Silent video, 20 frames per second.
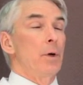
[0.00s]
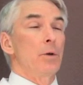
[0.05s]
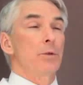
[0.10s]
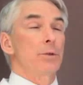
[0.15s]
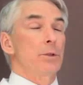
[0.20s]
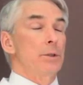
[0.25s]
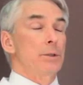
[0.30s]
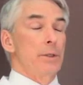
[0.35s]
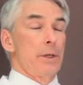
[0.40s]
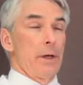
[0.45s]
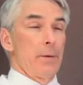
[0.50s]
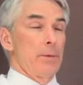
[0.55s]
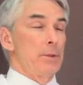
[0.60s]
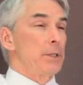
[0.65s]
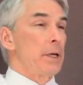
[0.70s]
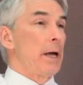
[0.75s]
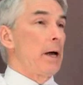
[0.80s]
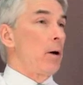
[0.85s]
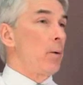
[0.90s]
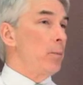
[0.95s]
most of the
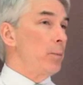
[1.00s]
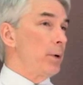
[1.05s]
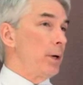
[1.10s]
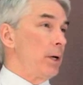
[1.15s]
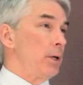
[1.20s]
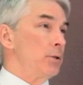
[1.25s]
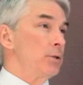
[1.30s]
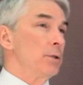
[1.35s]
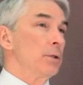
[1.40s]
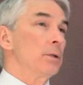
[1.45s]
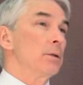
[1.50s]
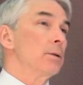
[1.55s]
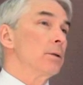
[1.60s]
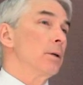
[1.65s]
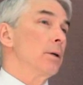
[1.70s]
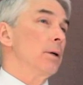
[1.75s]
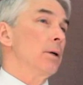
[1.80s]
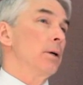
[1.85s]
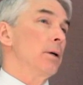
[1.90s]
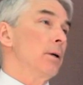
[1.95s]
time it's
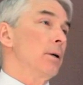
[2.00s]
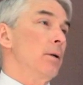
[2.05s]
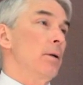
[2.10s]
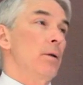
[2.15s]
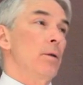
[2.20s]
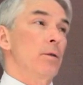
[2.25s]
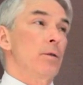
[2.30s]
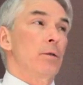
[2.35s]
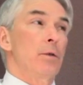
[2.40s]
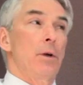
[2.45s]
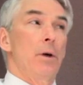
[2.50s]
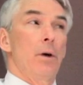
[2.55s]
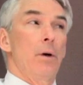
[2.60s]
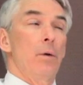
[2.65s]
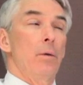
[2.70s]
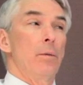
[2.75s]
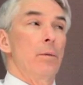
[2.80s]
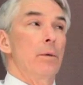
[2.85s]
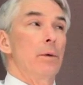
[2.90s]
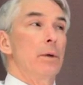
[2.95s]
outpatient,
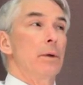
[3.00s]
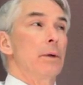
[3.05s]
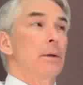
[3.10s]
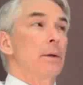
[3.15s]
so